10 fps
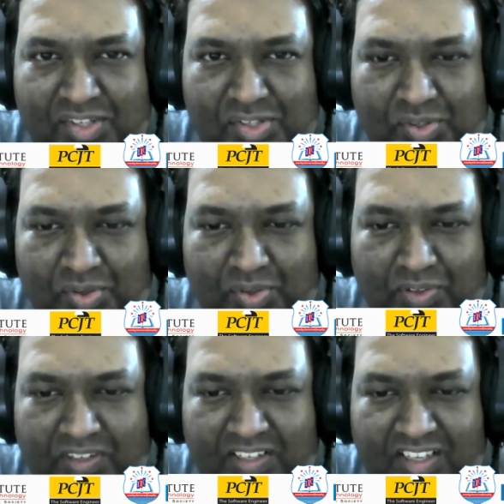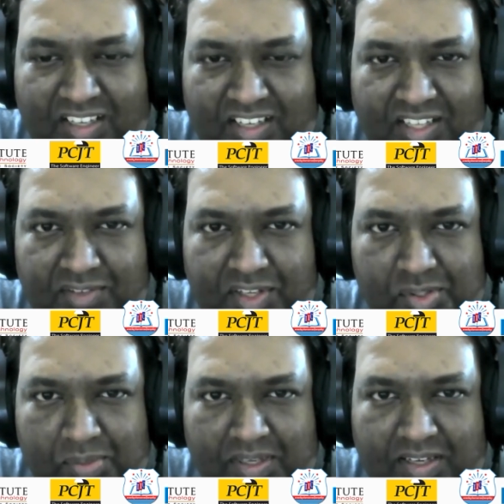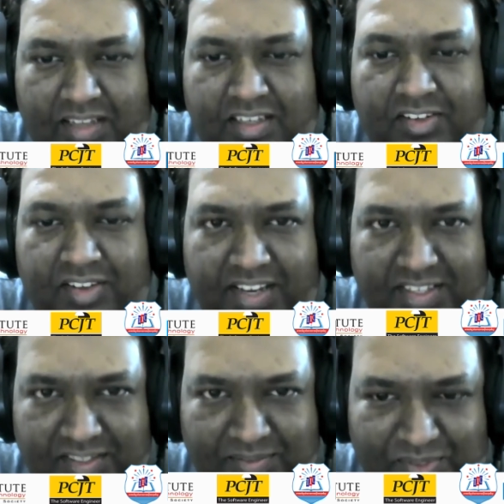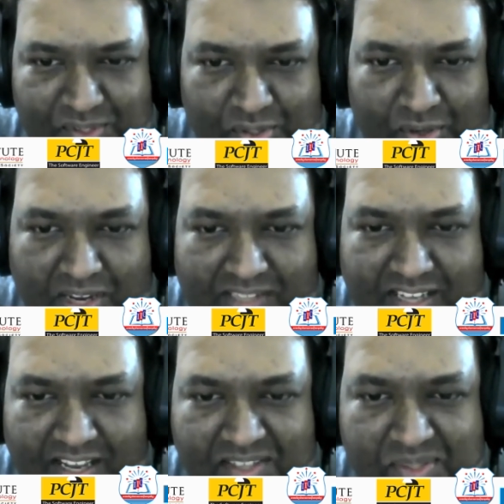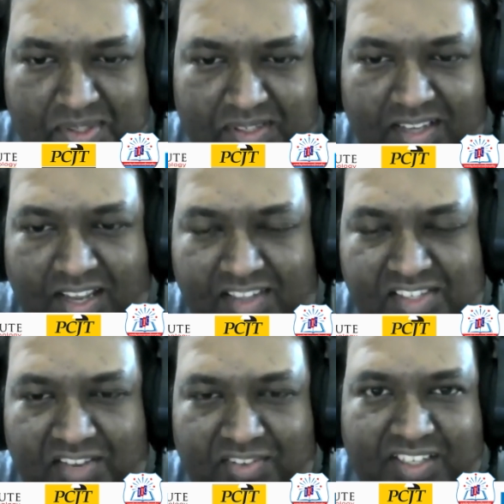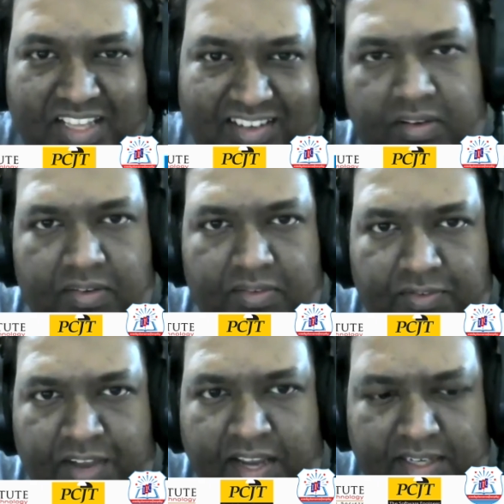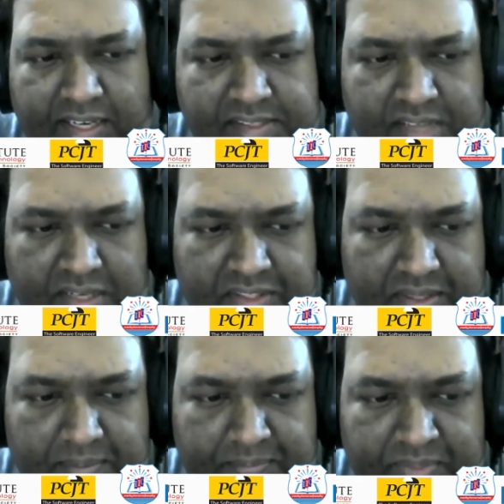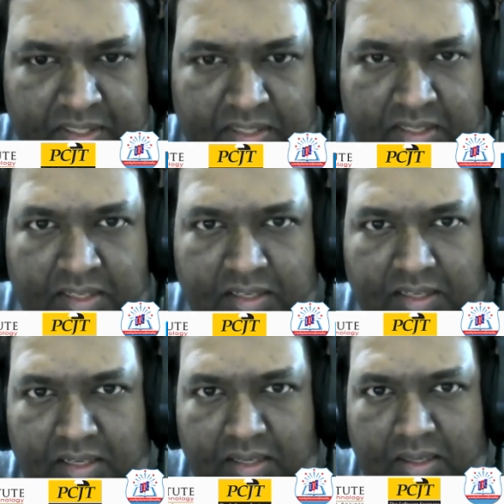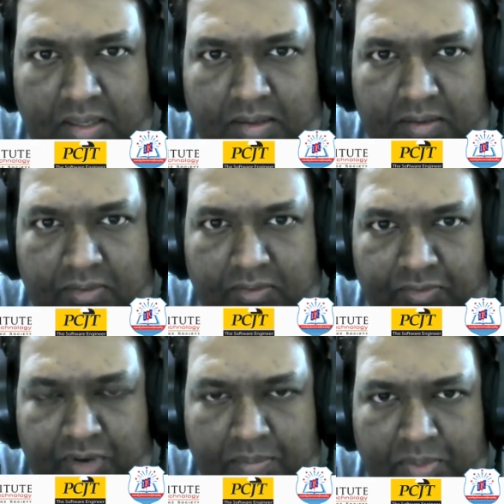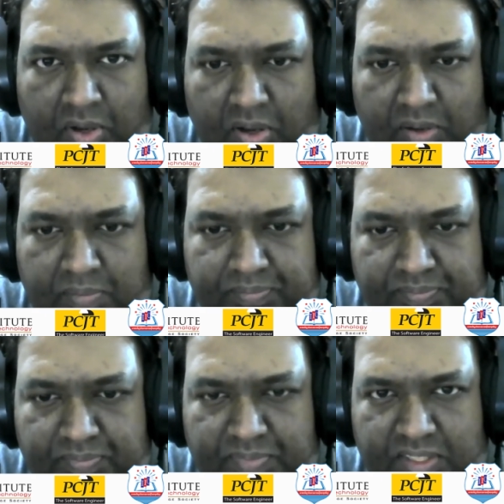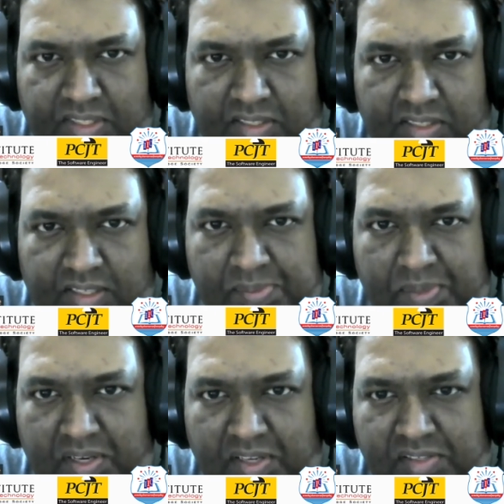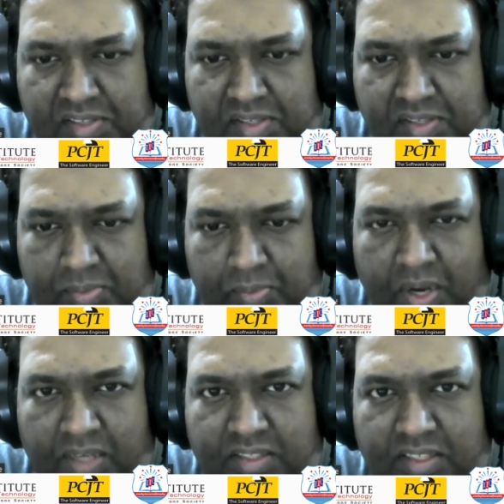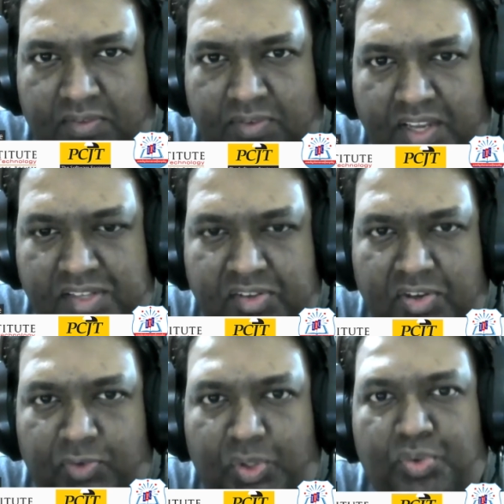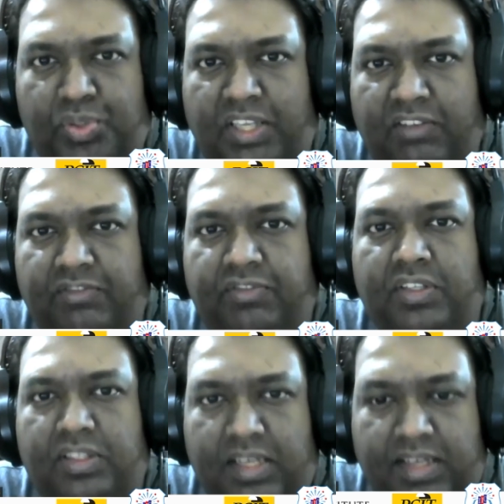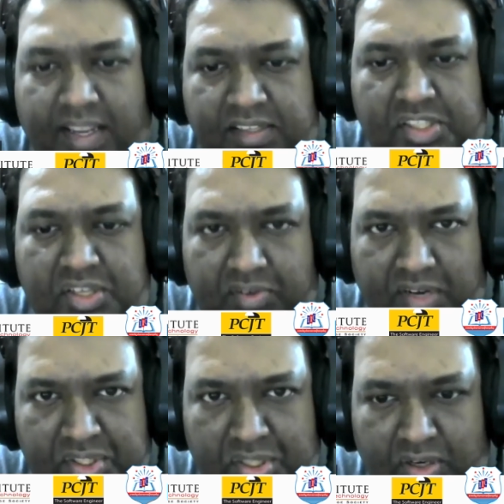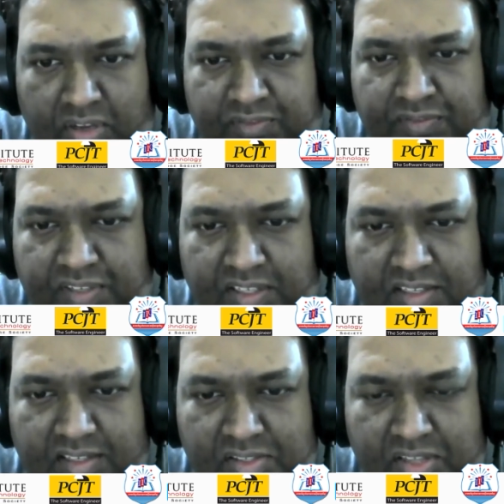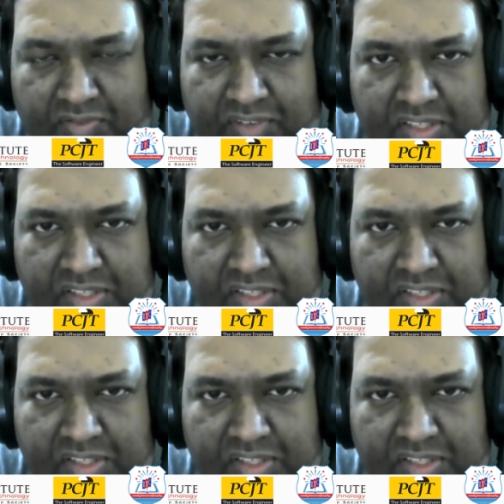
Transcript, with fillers: So in, in other words, to be like a creator. So you are at the highest, yes. highest level there. Finally, Sajitha, uh, from your uh, experiences, what advice could, would you give the next generation of uh, software